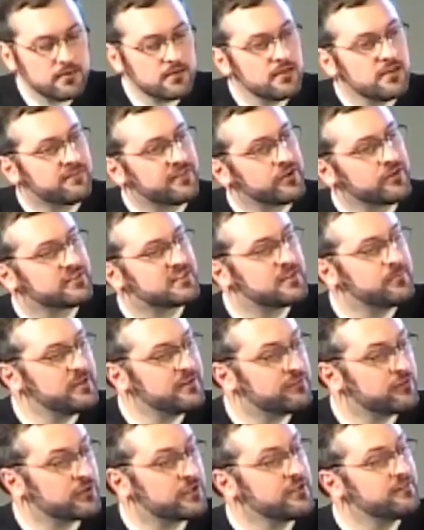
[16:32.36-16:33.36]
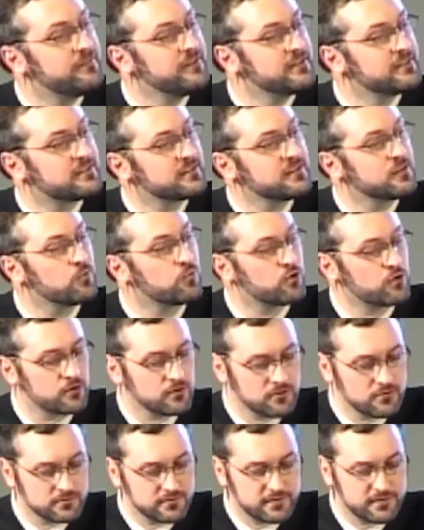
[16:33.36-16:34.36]
If there's to be forgiveness in the
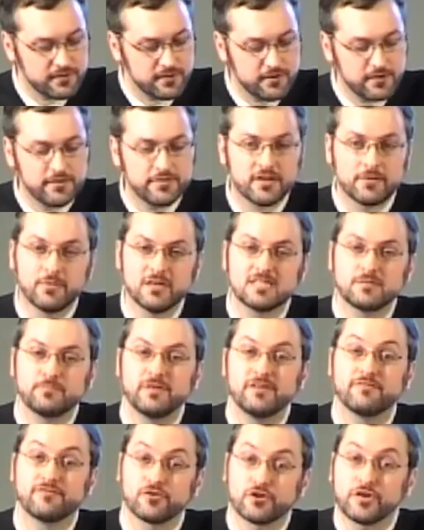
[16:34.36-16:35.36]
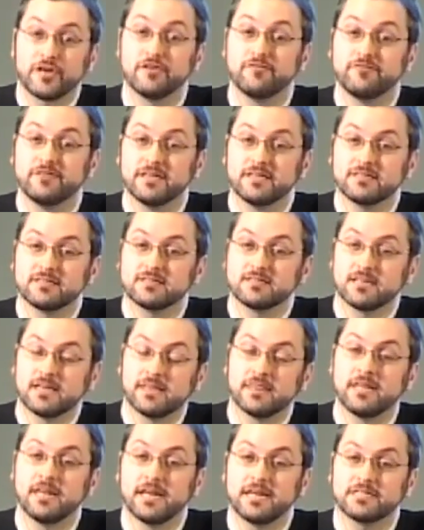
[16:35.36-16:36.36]
world, there must be forgiveness
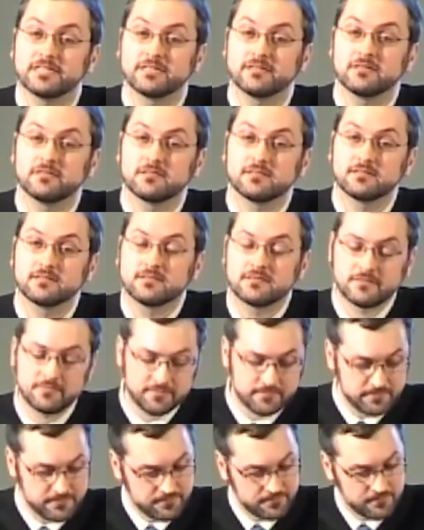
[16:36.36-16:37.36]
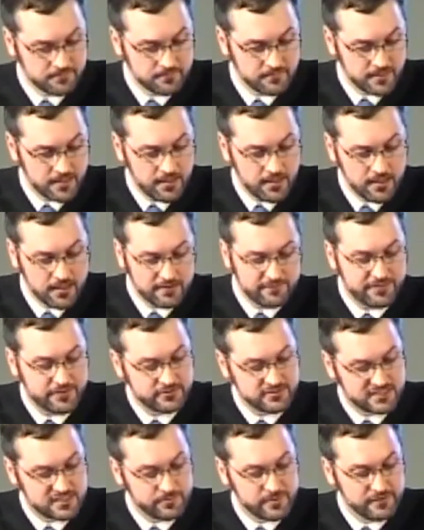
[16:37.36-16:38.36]
in the nations. If
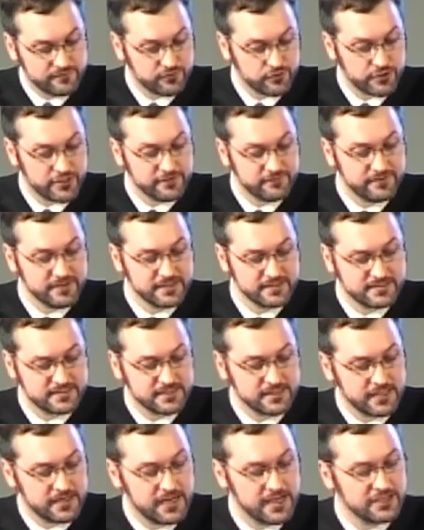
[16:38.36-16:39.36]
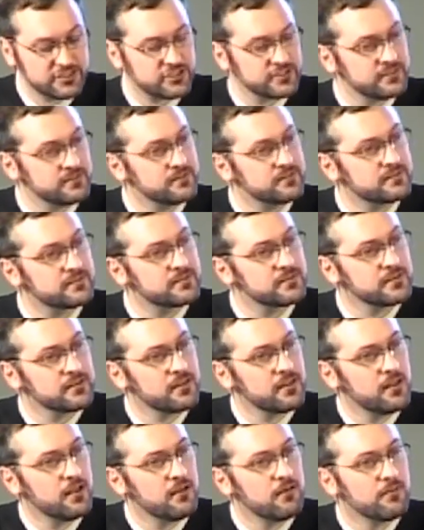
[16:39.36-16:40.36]
there's to be forgiveness in the nations,
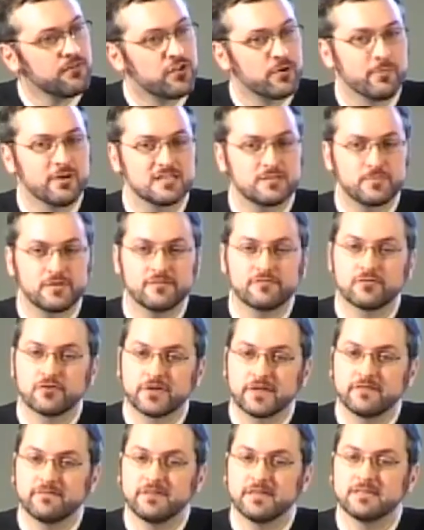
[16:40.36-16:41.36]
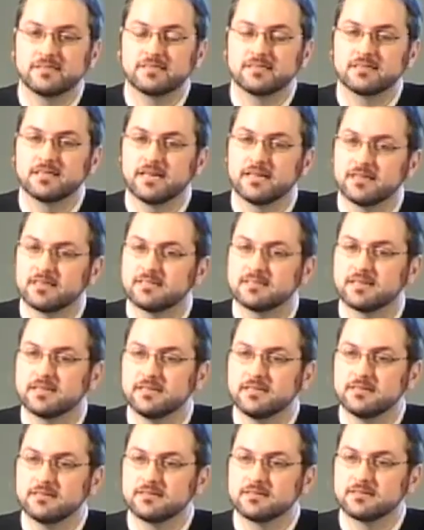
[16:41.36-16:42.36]
there must be forgiveness in the
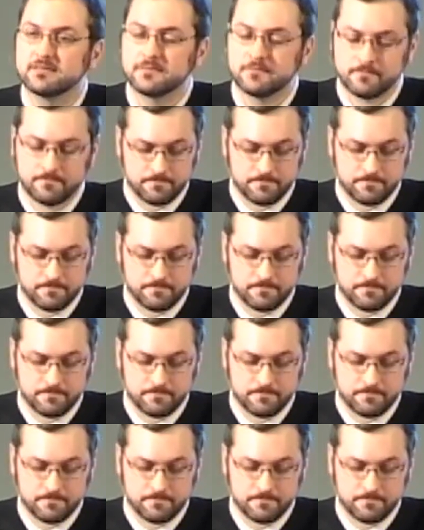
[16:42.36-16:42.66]
cities.